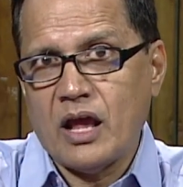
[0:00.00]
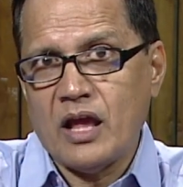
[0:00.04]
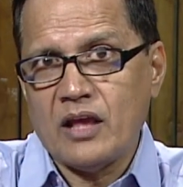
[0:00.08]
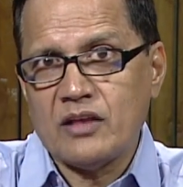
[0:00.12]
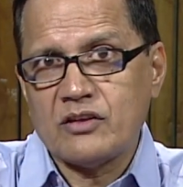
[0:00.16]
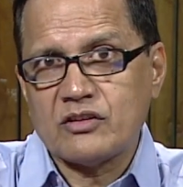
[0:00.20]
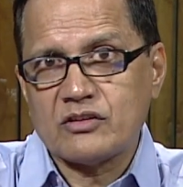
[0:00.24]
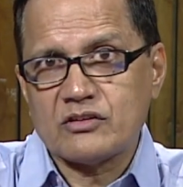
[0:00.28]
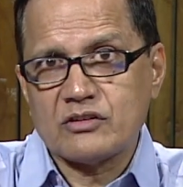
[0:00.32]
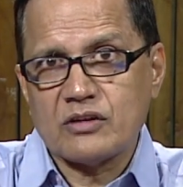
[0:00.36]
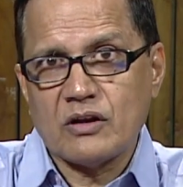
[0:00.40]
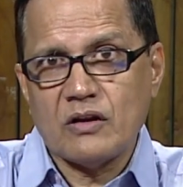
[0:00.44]

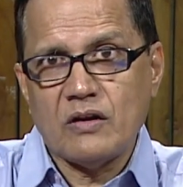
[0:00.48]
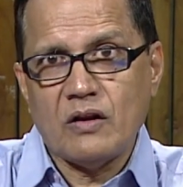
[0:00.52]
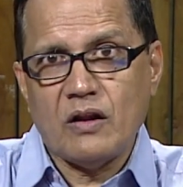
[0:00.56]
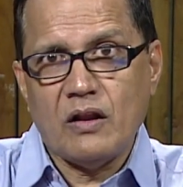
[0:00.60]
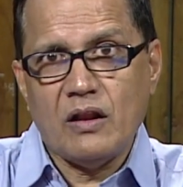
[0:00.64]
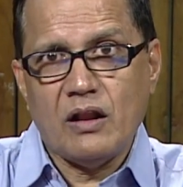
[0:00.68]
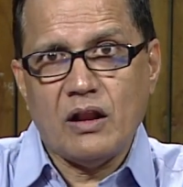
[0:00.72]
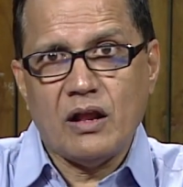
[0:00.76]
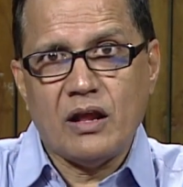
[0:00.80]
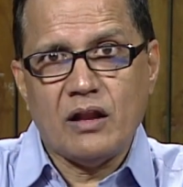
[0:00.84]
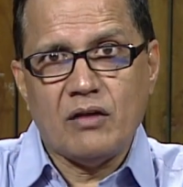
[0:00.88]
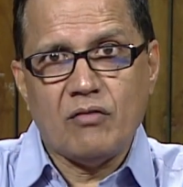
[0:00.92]

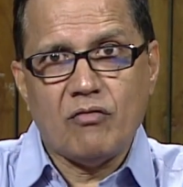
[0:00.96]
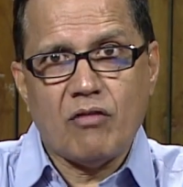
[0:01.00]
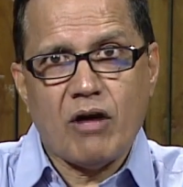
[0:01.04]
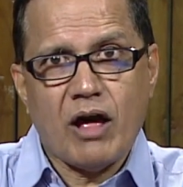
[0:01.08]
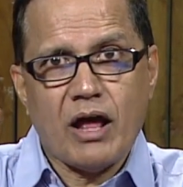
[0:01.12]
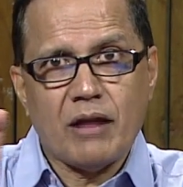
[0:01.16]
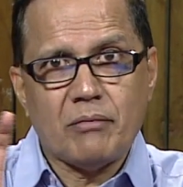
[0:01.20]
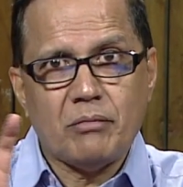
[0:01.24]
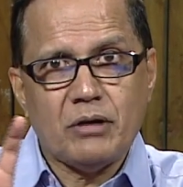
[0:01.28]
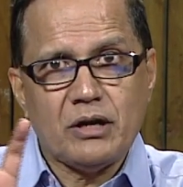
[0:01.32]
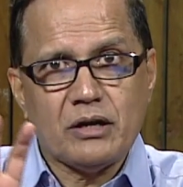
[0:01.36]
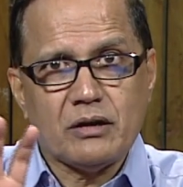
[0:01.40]
external
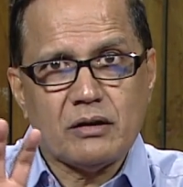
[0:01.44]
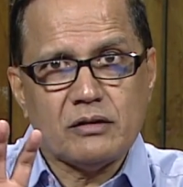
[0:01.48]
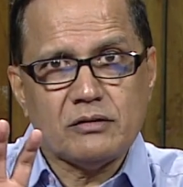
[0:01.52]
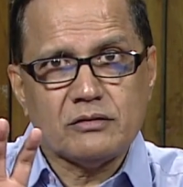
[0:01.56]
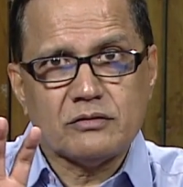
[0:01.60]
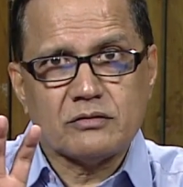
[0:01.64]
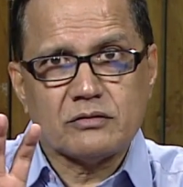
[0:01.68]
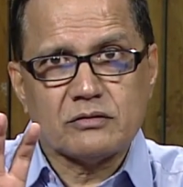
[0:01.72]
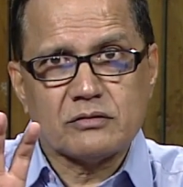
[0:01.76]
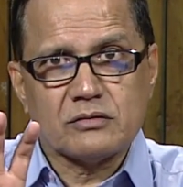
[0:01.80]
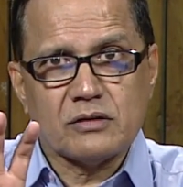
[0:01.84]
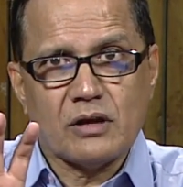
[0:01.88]

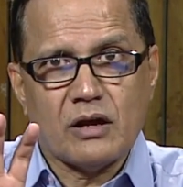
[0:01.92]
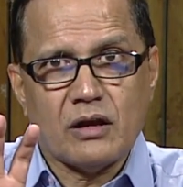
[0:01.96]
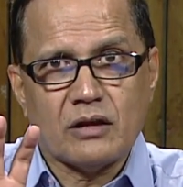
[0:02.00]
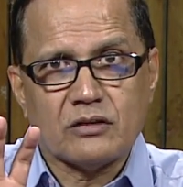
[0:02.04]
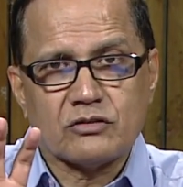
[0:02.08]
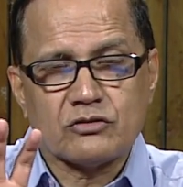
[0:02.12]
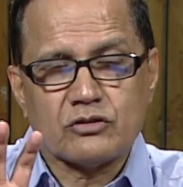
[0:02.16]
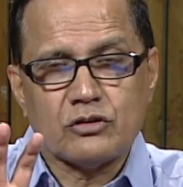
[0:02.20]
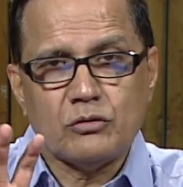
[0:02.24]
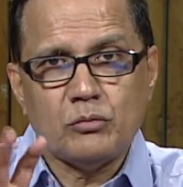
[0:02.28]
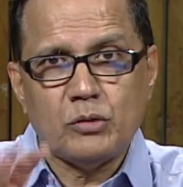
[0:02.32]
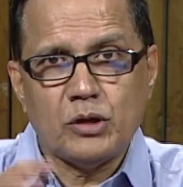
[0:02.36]
environmental
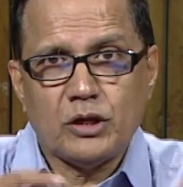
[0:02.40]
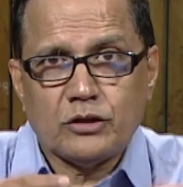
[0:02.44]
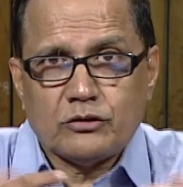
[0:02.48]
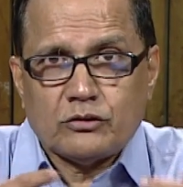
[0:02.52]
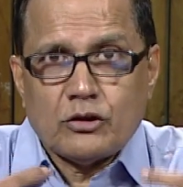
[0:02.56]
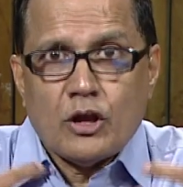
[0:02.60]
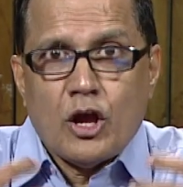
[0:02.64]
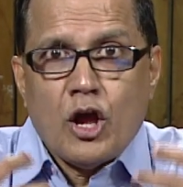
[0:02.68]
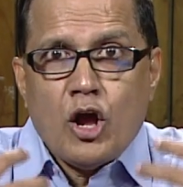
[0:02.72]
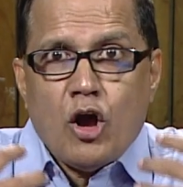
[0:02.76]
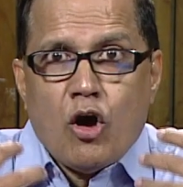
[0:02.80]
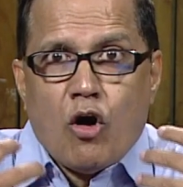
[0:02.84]

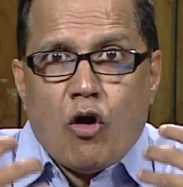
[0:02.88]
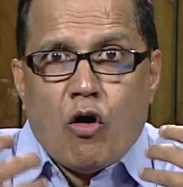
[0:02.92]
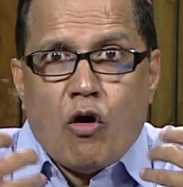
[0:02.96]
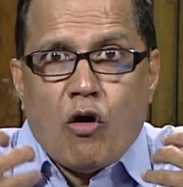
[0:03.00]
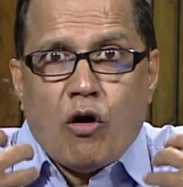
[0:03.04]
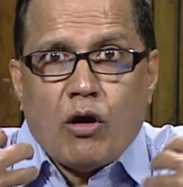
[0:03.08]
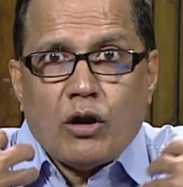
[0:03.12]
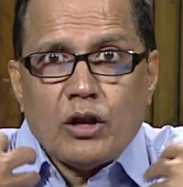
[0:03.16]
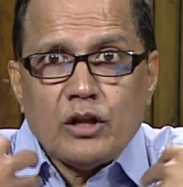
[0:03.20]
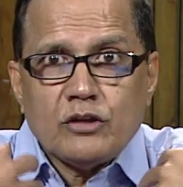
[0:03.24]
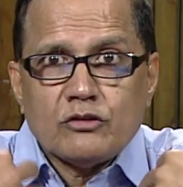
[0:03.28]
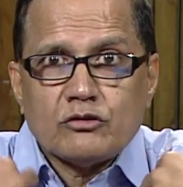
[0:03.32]
stimulus
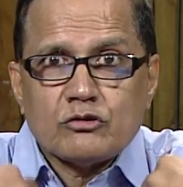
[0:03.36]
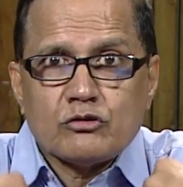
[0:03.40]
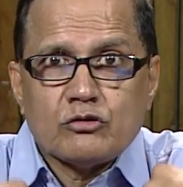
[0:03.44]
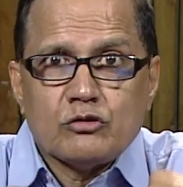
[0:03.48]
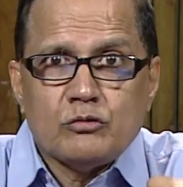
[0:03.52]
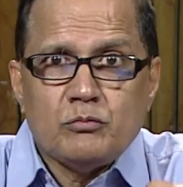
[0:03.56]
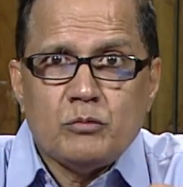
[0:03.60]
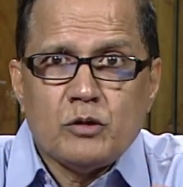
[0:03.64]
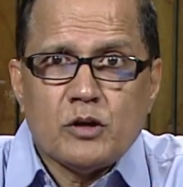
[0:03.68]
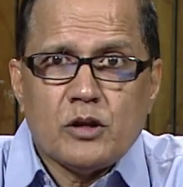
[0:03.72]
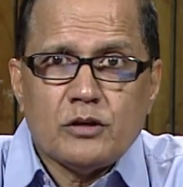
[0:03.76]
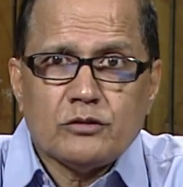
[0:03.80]
or a
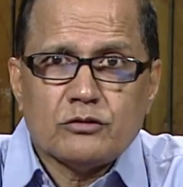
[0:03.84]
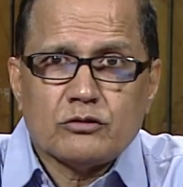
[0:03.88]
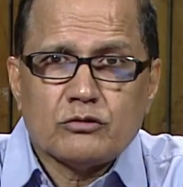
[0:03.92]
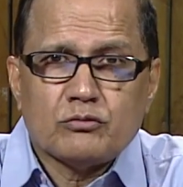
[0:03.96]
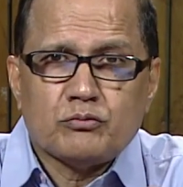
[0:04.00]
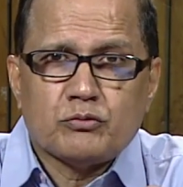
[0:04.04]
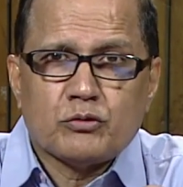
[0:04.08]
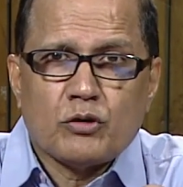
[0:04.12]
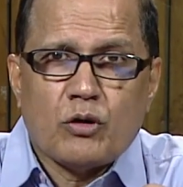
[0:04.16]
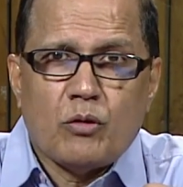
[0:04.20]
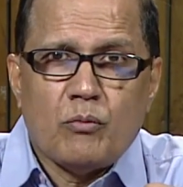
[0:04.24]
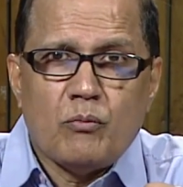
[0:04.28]

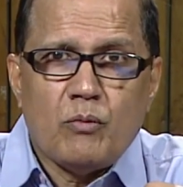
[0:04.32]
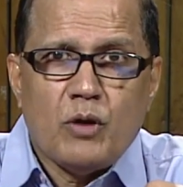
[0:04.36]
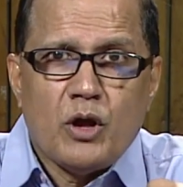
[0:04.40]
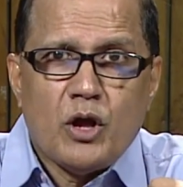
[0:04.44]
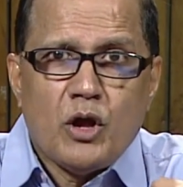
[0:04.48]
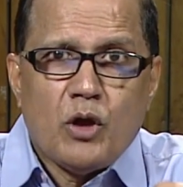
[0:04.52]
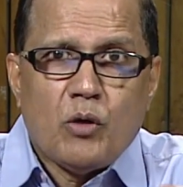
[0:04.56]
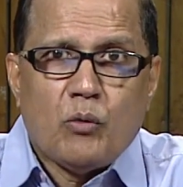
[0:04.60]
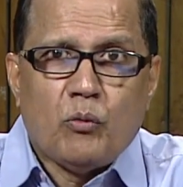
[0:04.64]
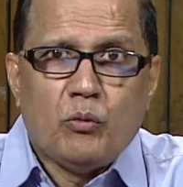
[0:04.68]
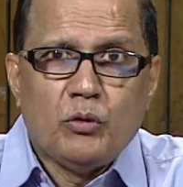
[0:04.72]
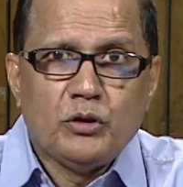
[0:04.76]
stimulus from
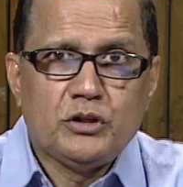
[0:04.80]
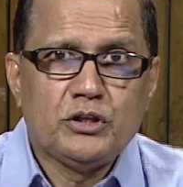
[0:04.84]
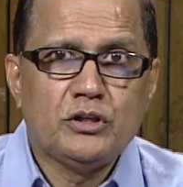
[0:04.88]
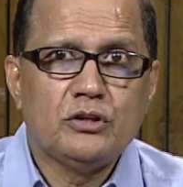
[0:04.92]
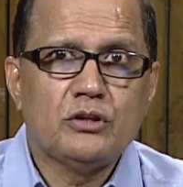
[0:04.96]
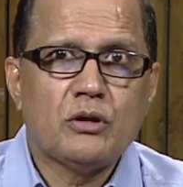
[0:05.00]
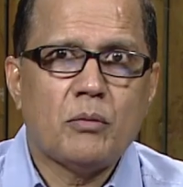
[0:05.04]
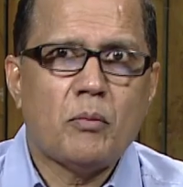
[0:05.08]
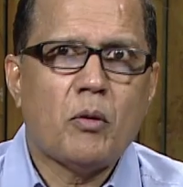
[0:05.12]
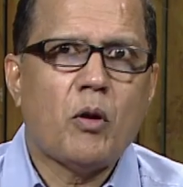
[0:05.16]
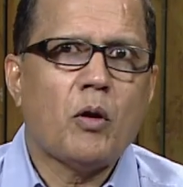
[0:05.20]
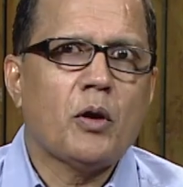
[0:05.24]

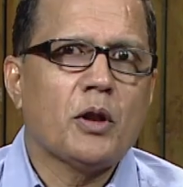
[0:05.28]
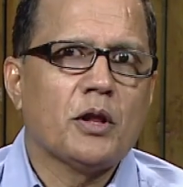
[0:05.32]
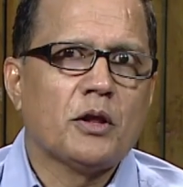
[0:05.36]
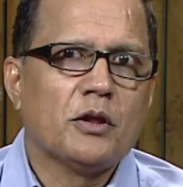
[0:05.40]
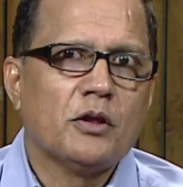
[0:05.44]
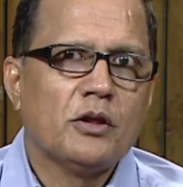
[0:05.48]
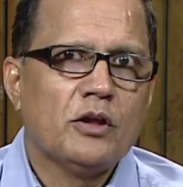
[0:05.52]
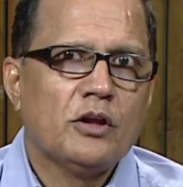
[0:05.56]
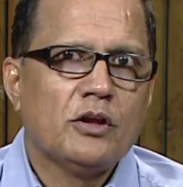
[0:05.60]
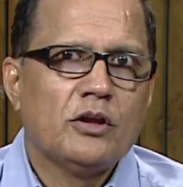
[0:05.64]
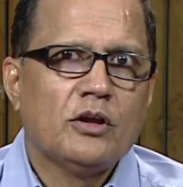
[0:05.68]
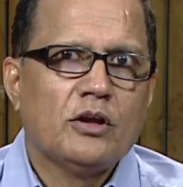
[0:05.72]
within the body.